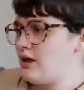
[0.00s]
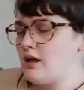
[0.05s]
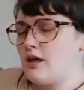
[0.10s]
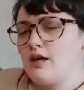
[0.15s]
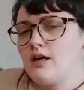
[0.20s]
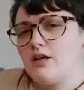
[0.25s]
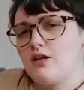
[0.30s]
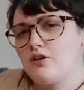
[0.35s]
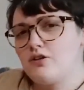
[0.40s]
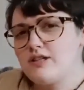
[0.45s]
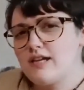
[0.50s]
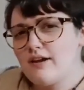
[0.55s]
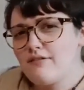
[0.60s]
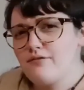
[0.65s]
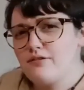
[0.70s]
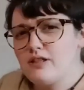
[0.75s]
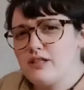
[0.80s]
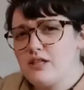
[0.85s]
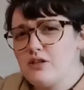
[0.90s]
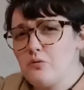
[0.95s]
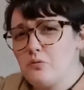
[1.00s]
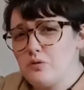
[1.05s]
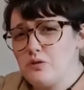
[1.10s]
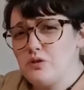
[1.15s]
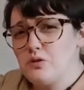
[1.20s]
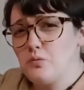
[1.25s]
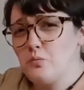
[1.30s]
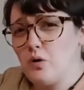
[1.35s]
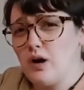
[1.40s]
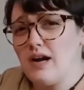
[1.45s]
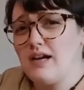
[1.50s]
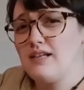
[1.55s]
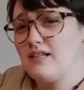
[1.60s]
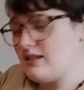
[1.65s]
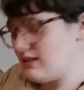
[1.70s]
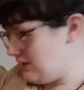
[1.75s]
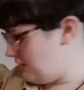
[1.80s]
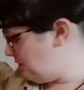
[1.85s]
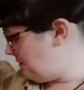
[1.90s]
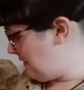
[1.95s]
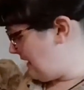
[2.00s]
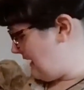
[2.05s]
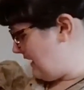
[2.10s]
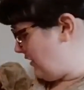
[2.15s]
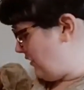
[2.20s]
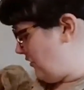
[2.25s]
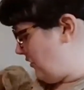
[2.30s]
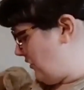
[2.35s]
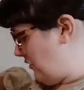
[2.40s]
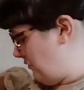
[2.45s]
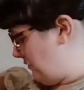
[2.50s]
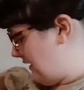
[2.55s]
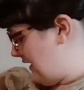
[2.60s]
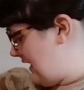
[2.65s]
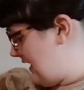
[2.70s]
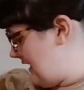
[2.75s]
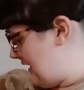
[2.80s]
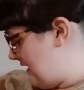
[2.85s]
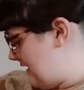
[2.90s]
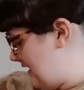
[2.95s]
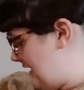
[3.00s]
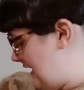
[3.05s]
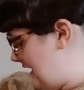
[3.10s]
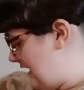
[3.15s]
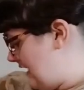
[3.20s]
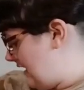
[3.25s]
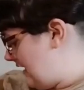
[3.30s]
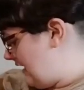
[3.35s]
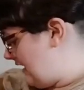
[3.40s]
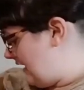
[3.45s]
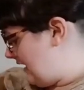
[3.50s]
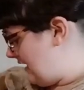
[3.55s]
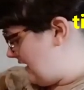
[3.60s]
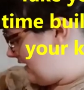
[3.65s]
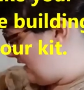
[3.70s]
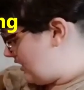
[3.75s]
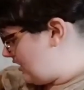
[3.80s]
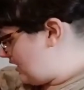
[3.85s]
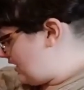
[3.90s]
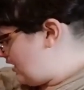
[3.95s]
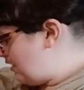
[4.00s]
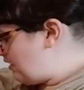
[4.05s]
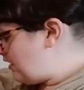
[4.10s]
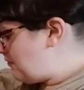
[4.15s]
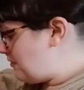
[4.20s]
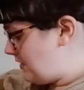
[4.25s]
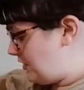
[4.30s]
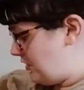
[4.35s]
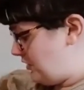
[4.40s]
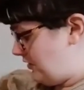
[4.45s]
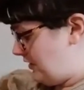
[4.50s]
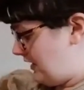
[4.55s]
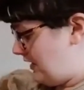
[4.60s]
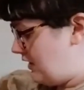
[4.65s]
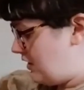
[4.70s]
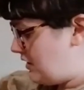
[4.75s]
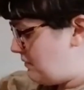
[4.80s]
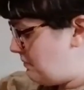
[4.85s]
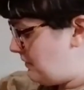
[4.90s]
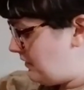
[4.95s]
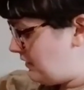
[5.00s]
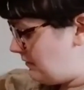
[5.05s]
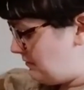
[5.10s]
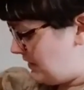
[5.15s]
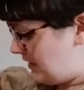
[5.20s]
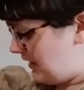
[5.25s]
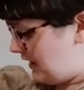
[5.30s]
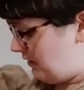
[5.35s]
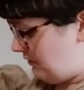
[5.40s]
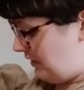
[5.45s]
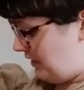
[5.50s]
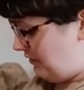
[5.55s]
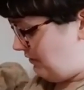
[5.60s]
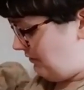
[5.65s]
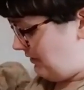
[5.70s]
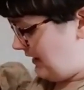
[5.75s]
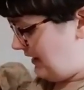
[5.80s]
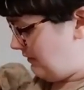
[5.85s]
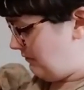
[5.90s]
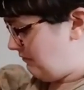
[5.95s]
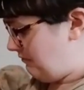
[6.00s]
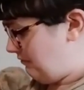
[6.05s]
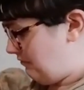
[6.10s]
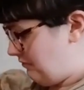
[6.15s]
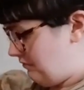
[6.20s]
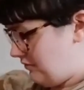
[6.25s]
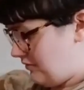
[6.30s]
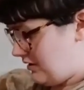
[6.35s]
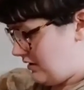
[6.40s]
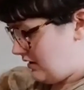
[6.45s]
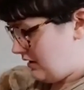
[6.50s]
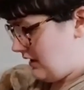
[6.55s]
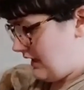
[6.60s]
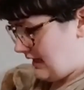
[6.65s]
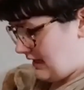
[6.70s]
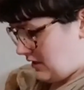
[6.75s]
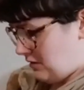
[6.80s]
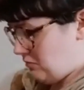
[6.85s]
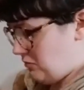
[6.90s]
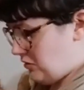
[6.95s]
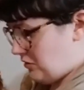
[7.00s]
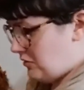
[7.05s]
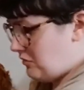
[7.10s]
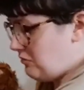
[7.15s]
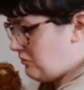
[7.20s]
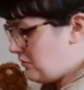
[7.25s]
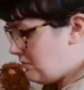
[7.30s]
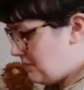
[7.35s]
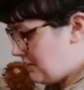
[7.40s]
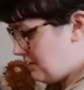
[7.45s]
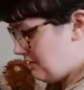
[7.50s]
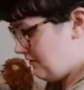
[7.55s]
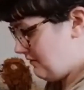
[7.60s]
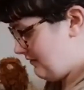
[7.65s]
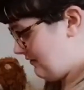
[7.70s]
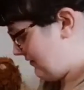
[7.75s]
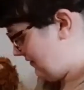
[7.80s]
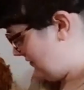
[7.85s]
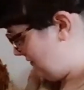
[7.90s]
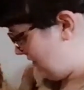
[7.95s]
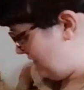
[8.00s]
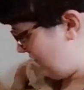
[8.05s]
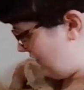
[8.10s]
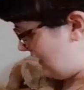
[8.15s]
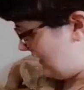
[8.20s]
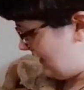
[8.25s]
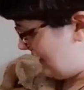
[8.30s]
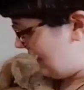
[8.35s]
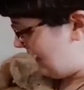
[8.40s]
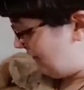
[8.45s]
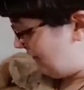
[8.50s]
you're definitely going to want to make your own kits. And slowly but surely, just build them slow. You don't need them like tomorrow. Oops, almost forgot that.